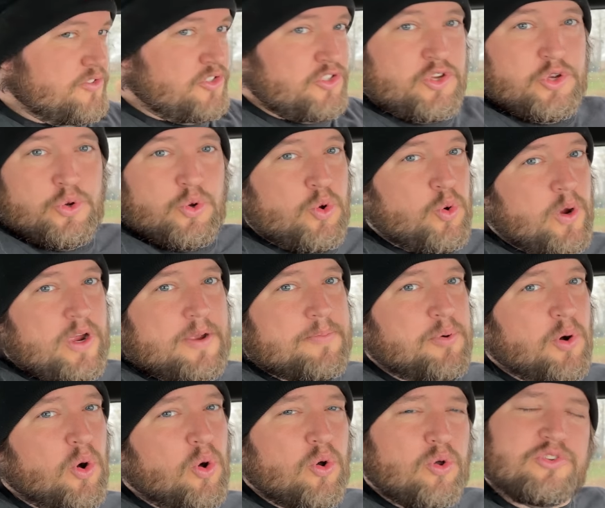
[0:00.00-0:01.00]
Two quick
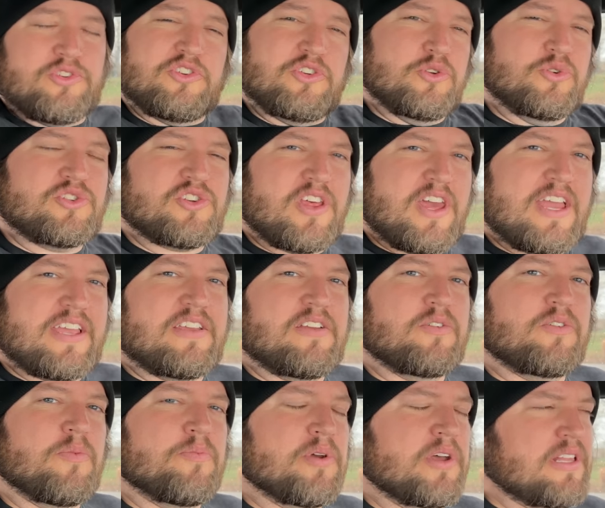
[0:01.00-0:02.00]
pulls. Huge thank you
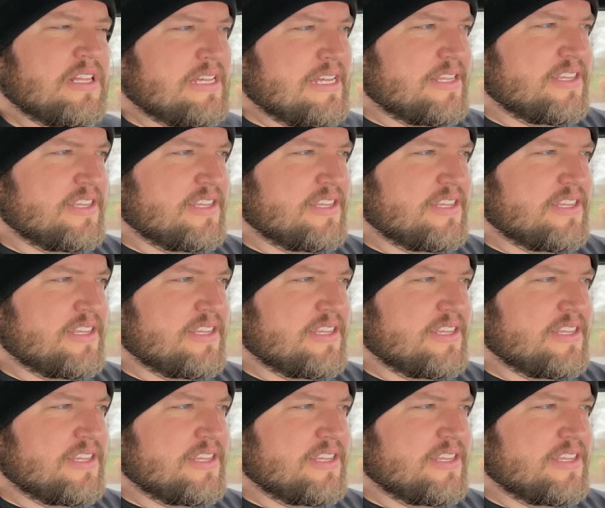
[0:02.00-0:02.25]
to Billy